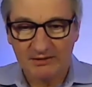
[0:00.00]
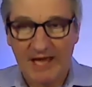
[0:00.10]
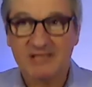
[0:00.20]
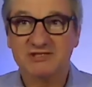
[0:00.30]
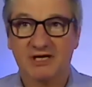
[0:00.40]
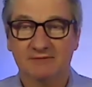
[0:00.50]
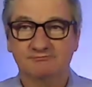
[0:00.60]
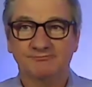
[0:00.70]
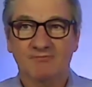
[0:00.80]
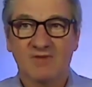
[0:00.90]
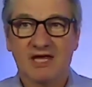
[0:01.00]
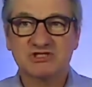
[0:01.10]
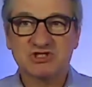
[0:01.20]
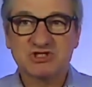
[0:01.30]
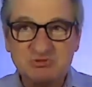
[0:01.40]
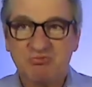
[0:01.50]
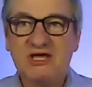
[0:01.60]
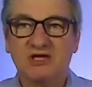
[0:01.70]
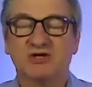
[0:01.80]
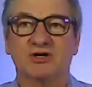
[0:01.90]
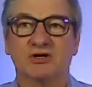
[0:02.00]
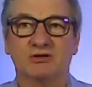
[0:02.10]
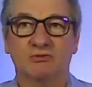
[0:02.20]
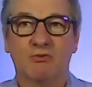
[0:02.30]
as as a speaker,